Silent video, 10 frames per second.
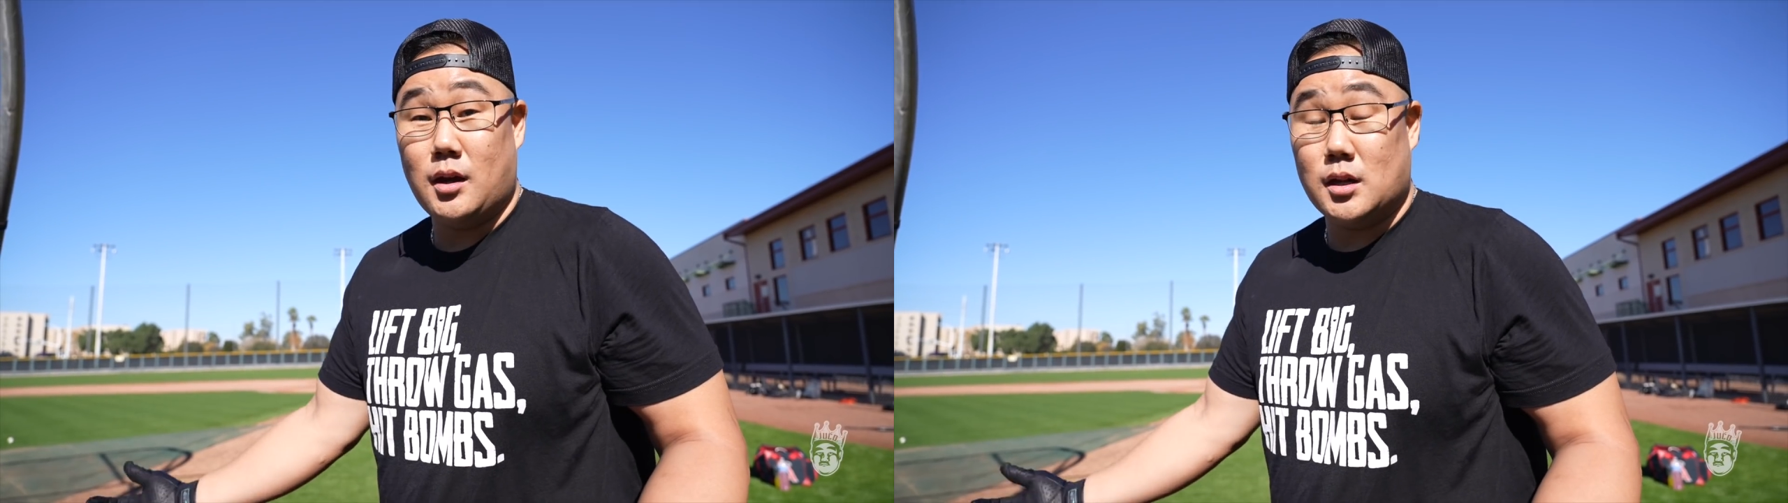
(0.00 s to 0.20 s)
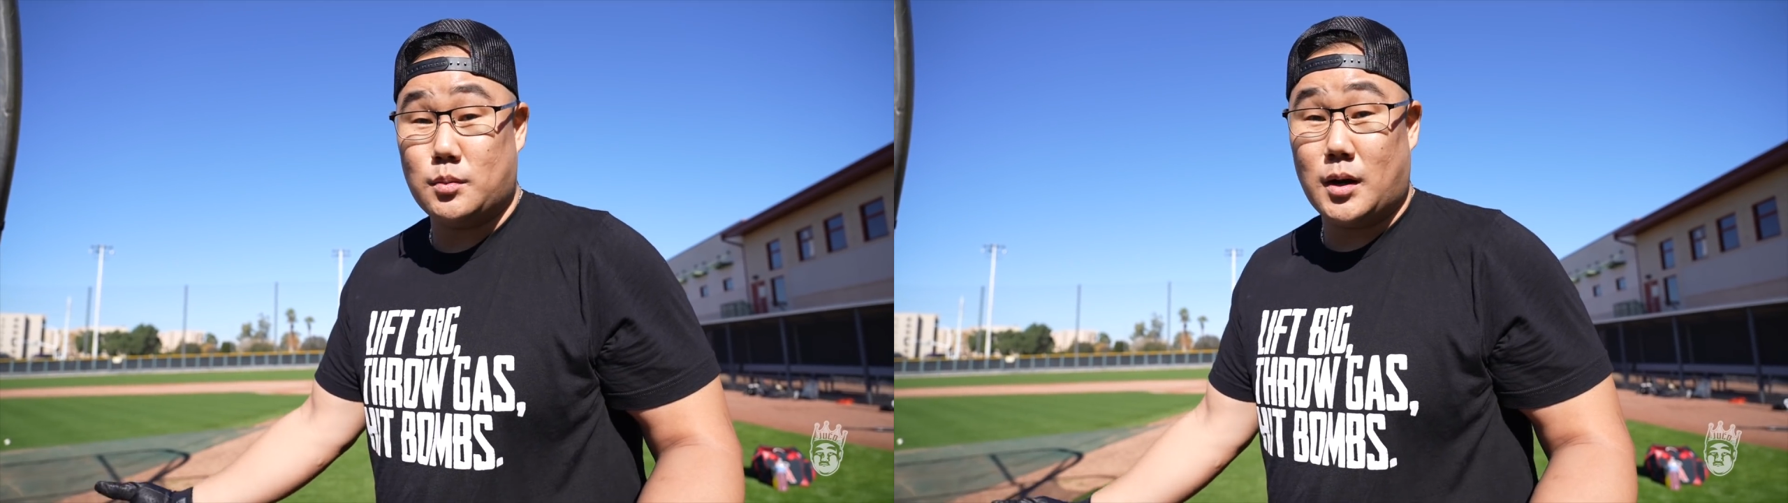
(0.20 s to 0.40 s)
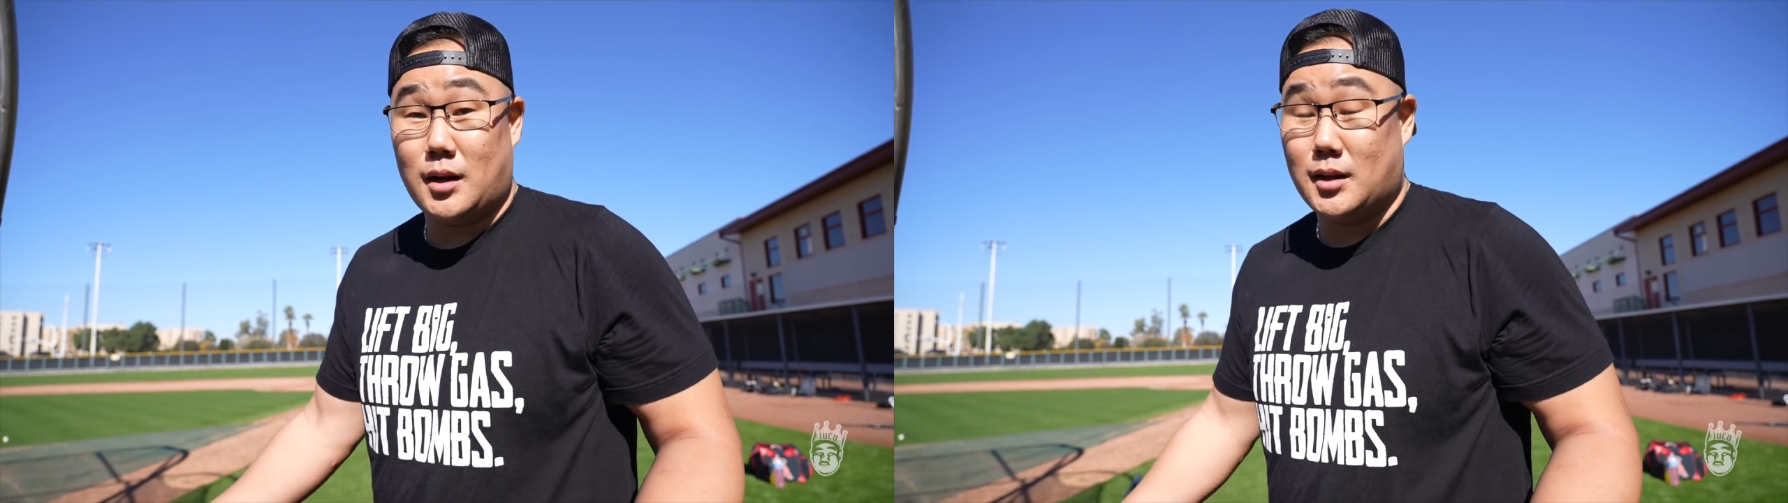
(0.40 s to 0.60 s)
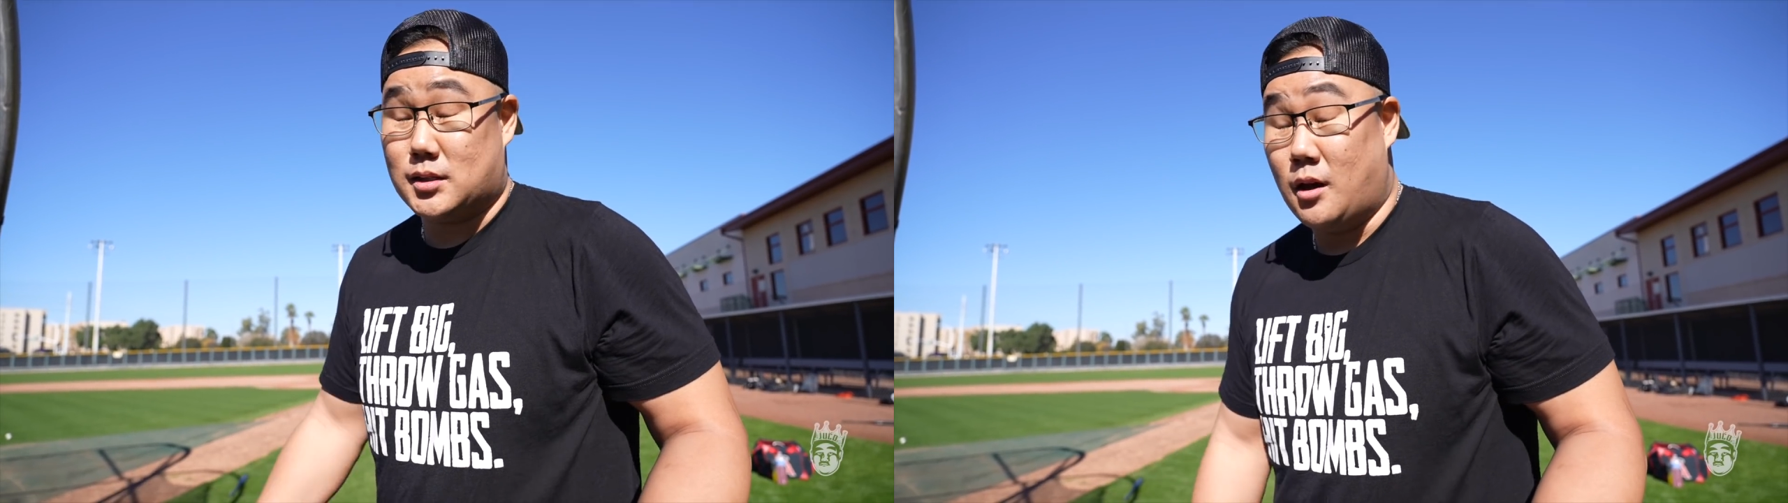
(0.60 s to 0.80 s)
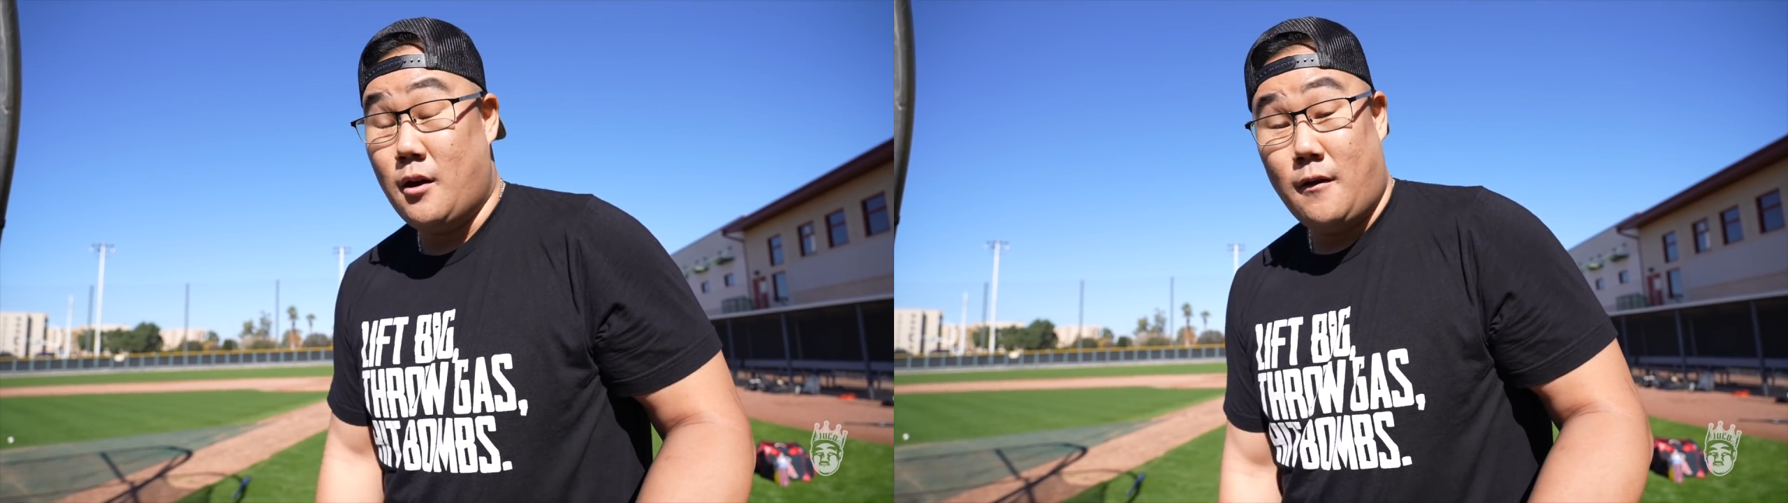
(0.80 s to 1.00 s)
It is what it
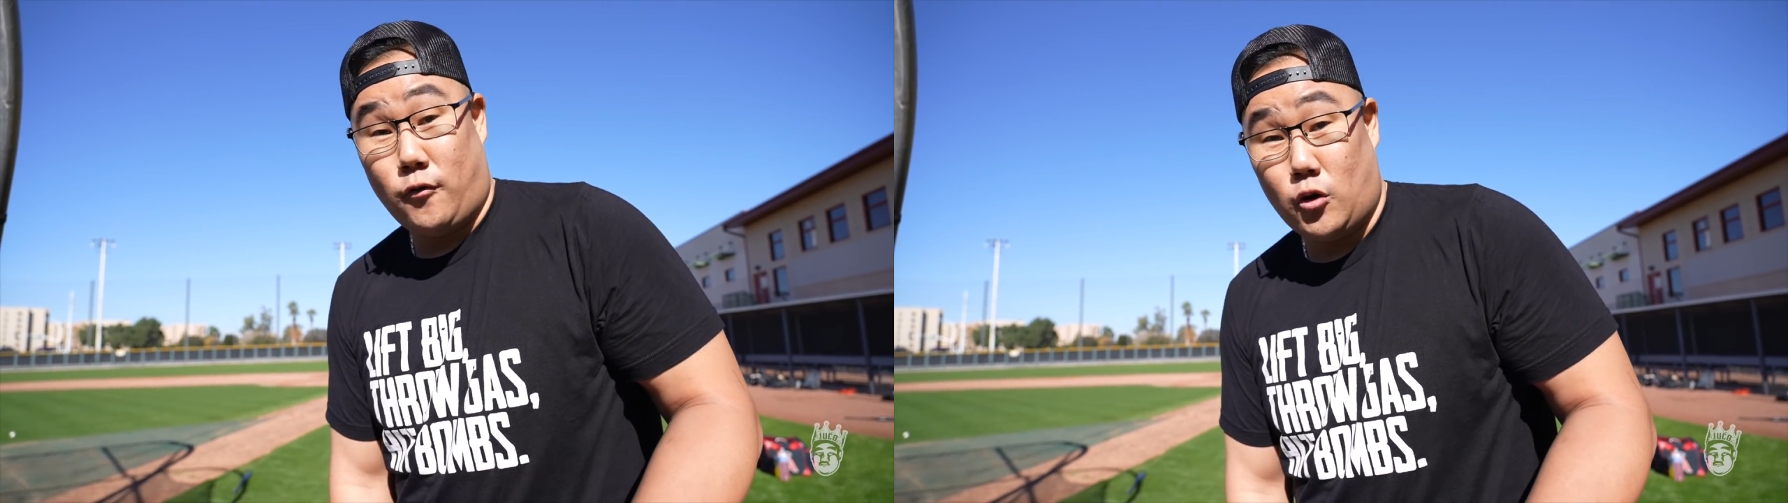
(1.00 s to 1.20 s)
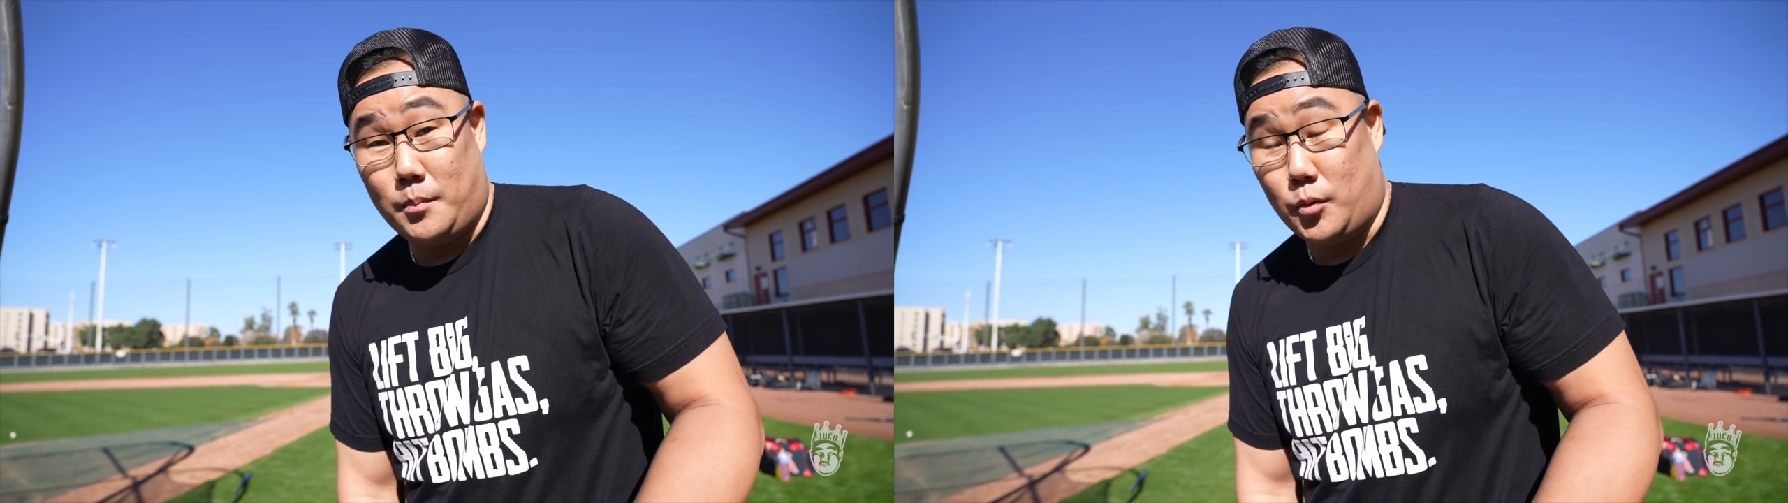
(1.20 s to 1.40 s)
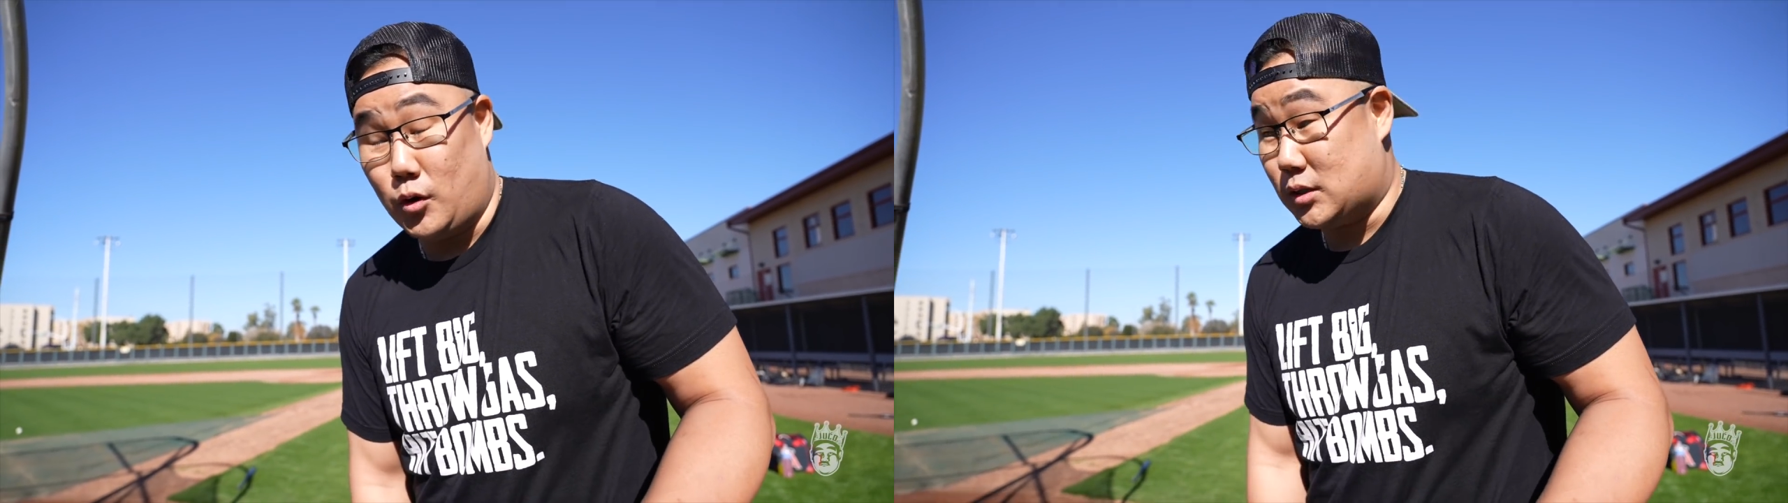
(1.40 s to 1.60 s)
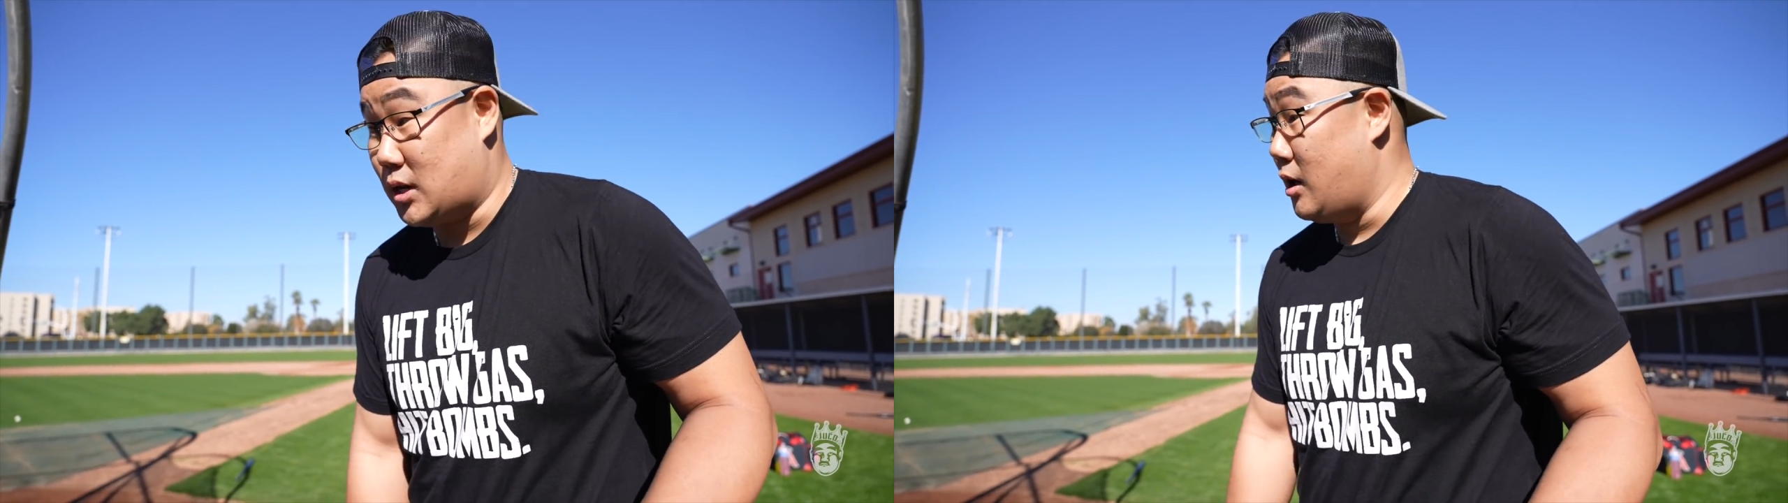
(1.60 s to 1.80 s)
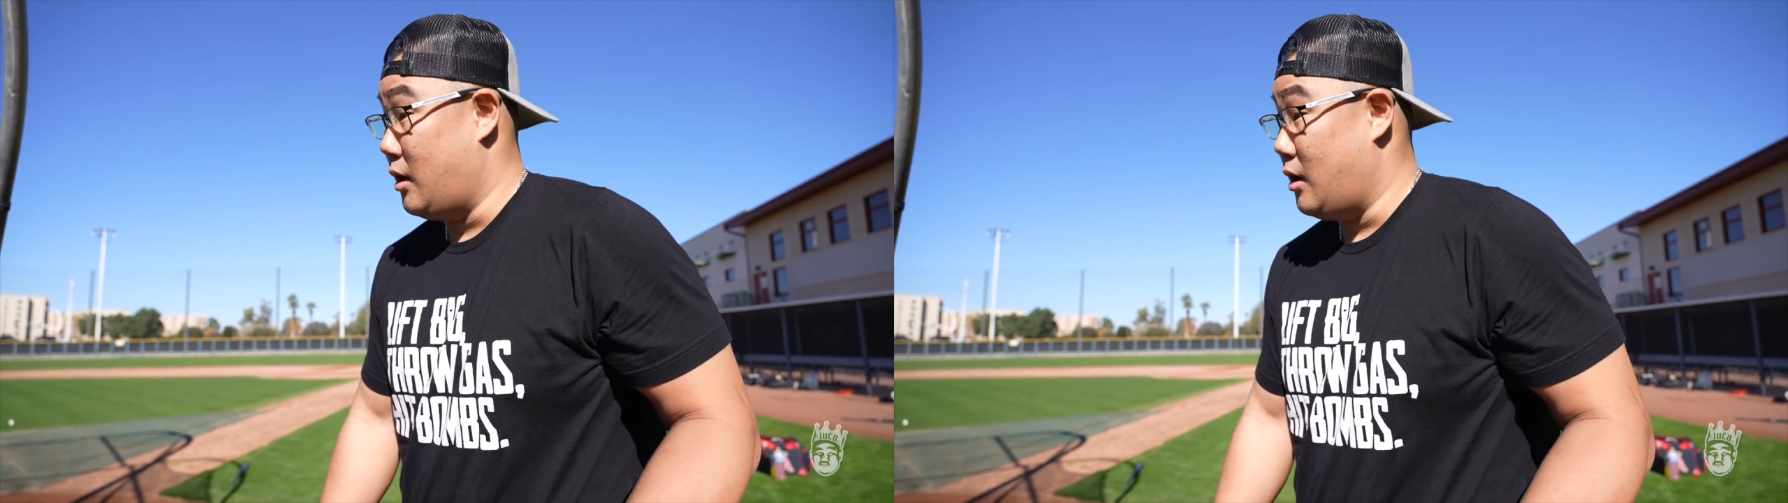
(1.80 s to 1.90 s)
is for the boys.